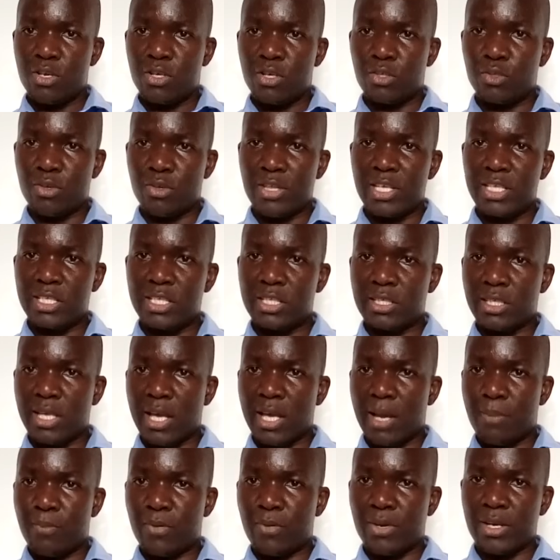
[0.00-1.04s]
So this is
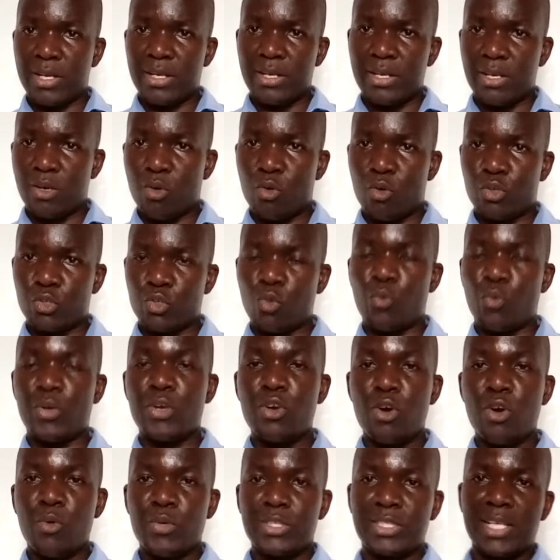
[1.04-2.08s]
April. So
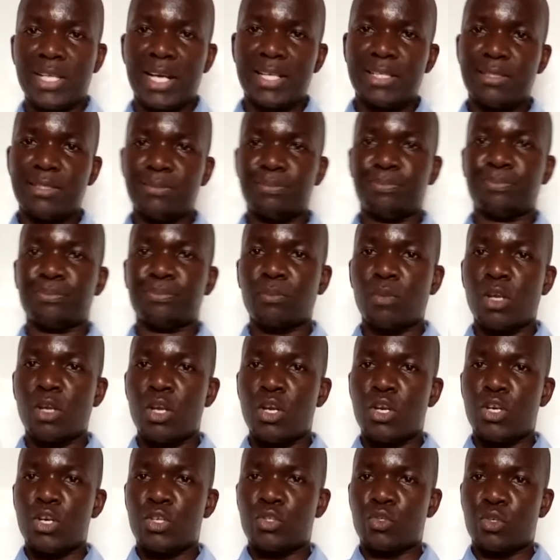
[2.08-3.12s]
we start.
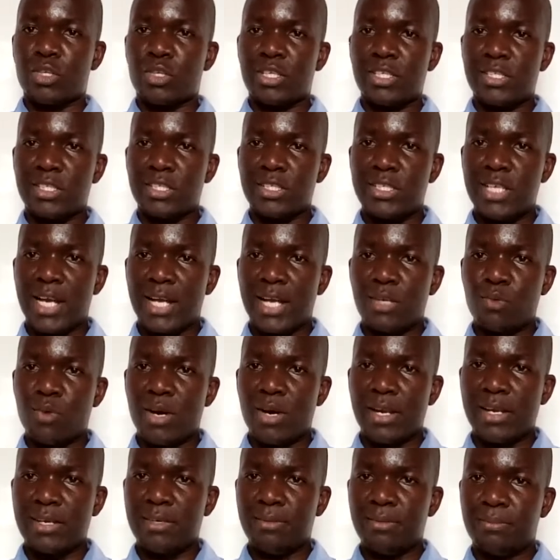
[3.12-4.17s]
So this is
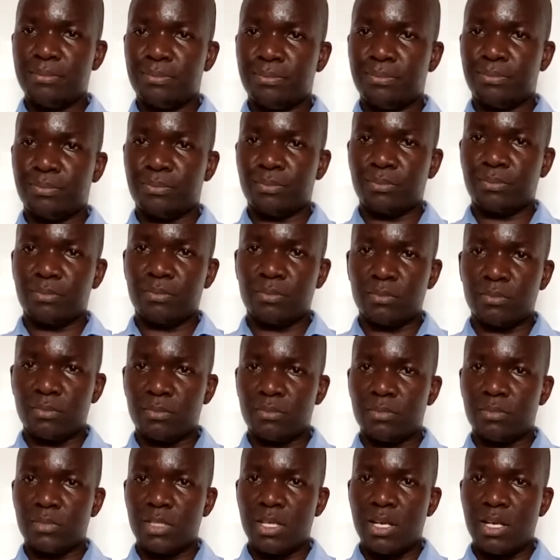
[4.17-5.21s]
January,
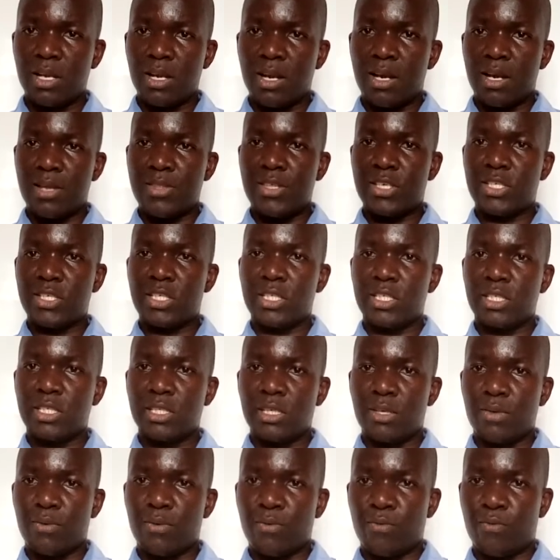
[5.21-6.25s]
this is
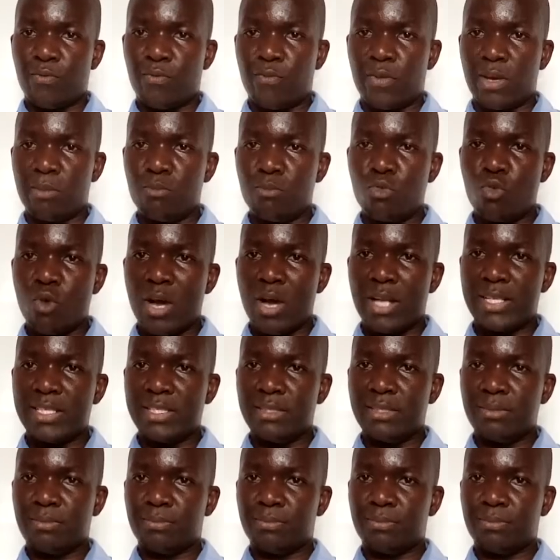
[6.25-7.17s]
February,